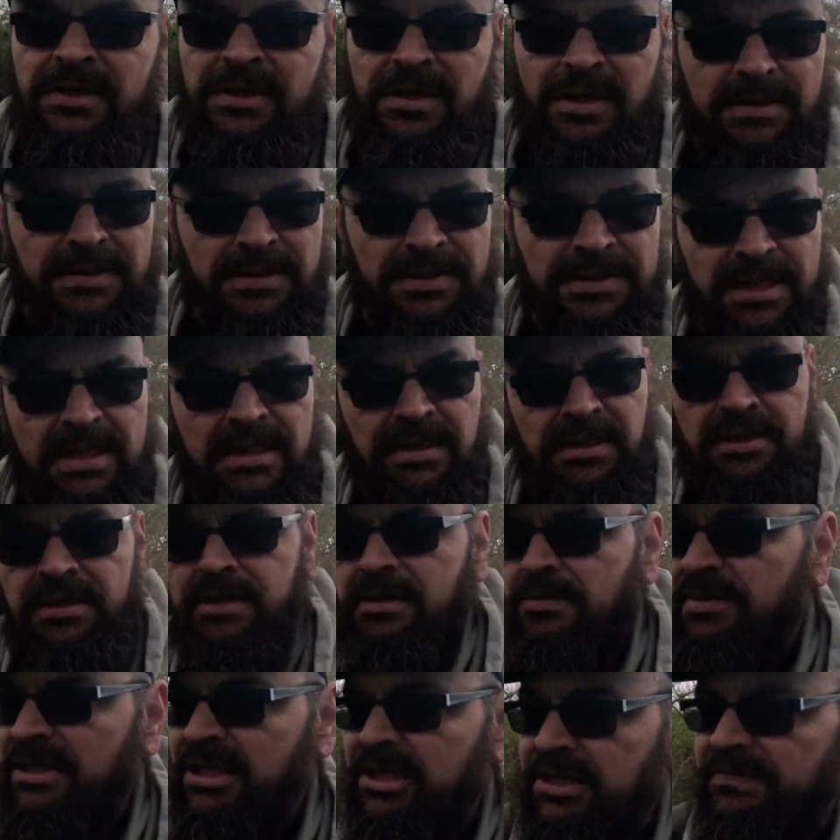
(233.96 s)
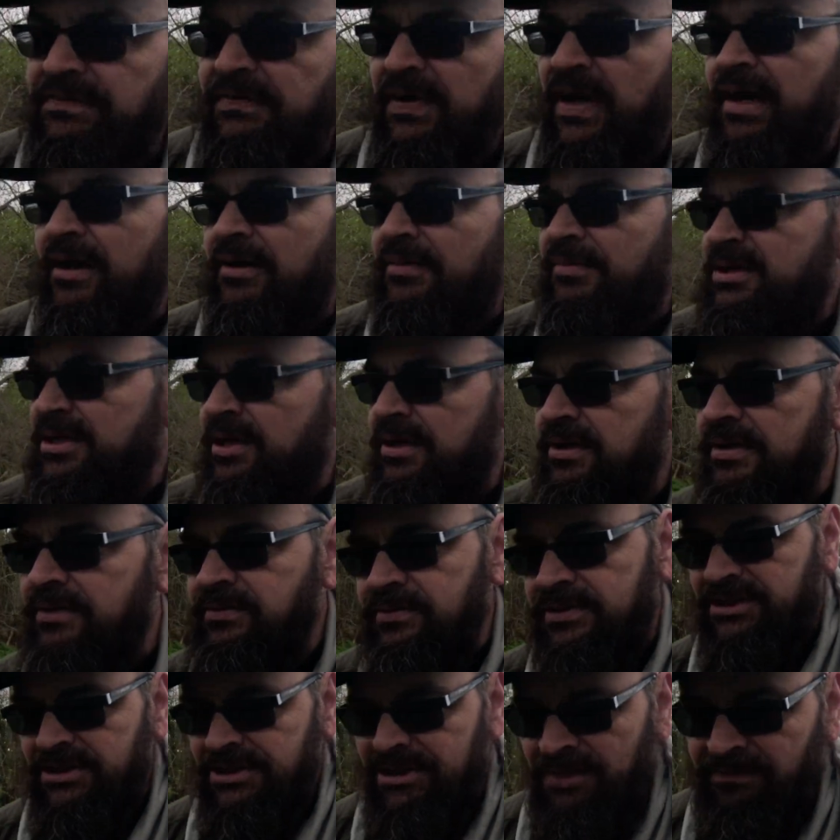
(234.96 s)
and I think they're going to be developed,
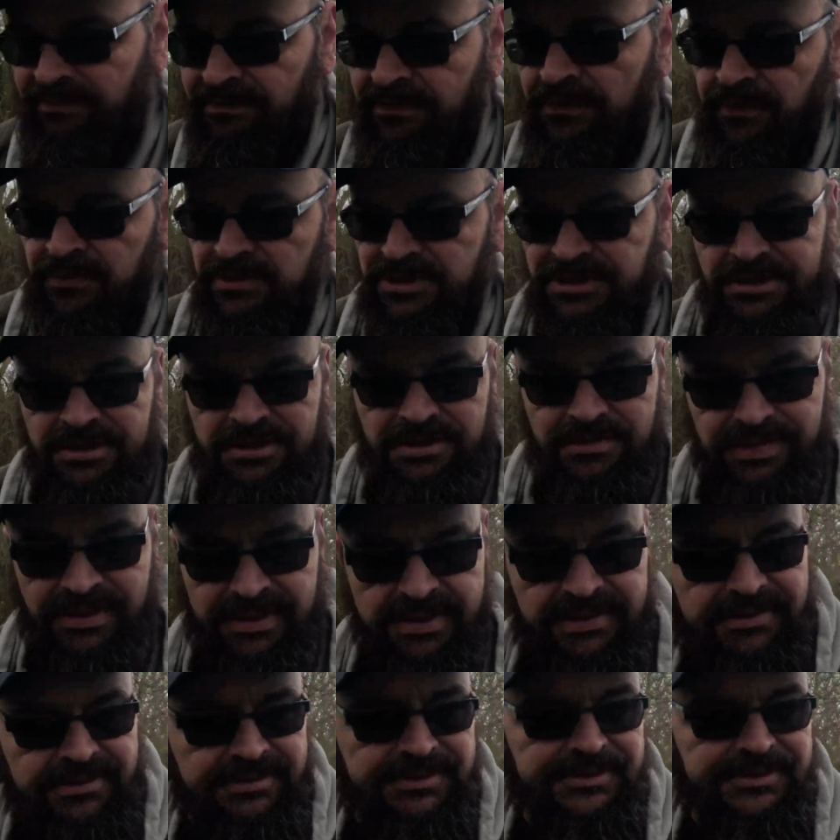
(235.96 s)
which is unfortunate. But